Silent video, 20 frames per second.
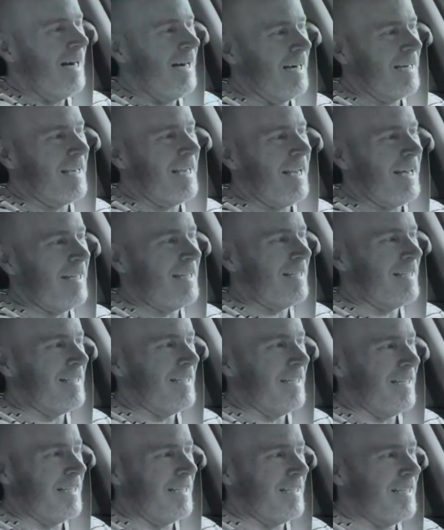
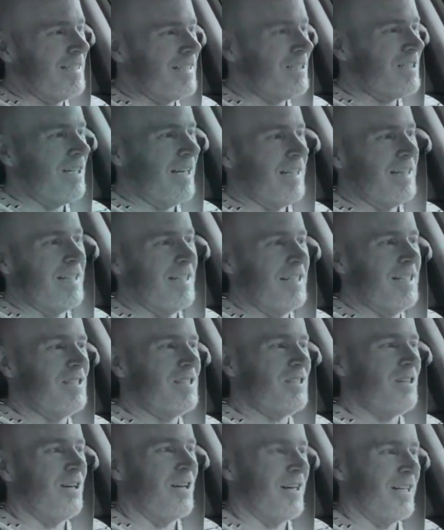Canada, inside the
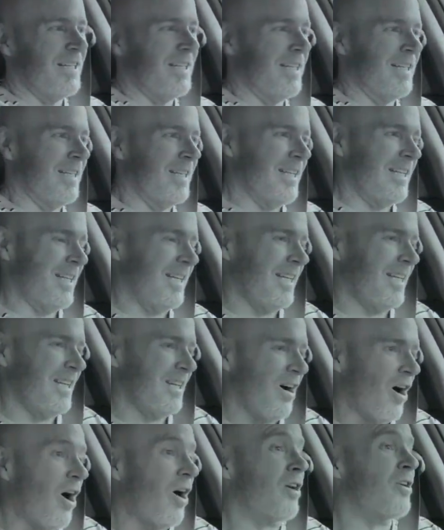Nissan in the
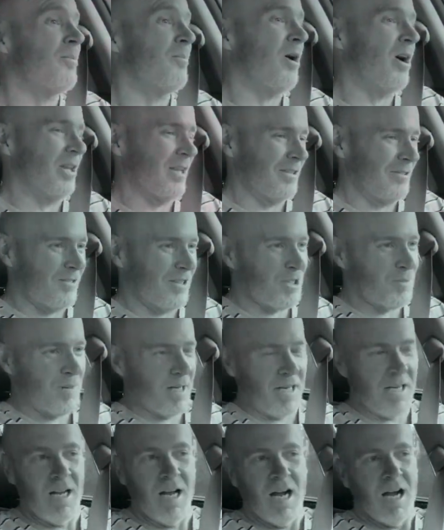Auto Mall in
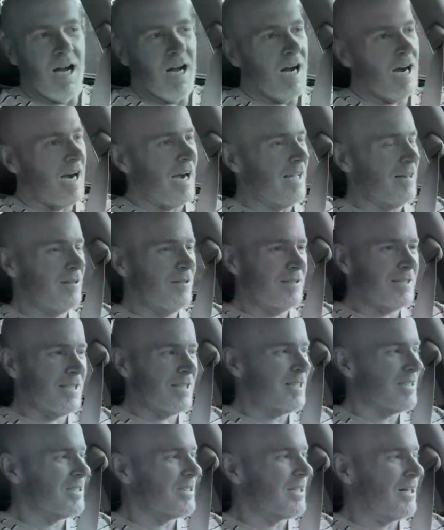Richmond, I looked at
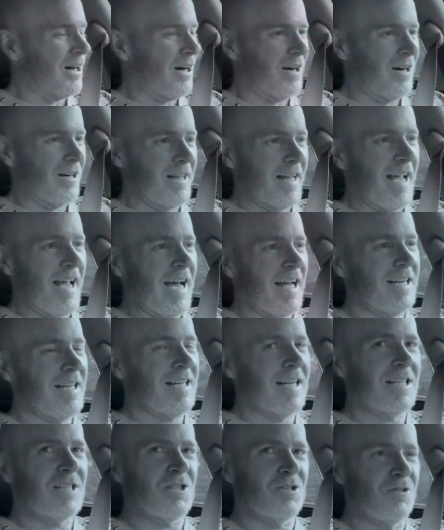this car and they had it
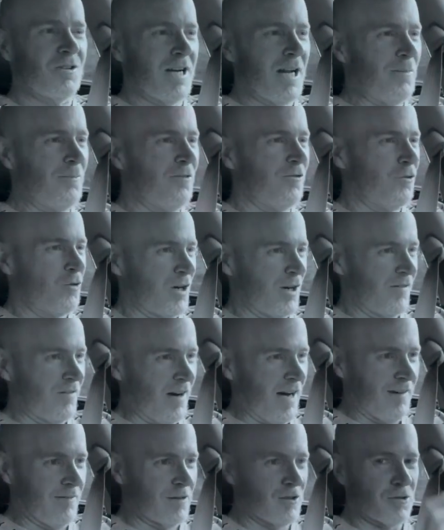next to an
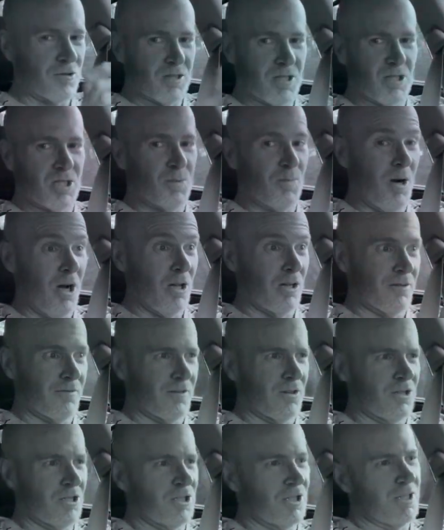M45, which was a smaller
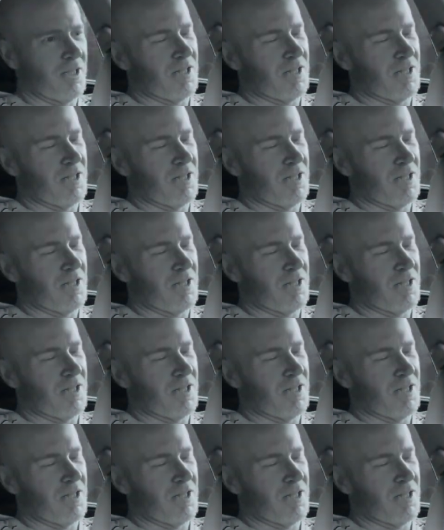version of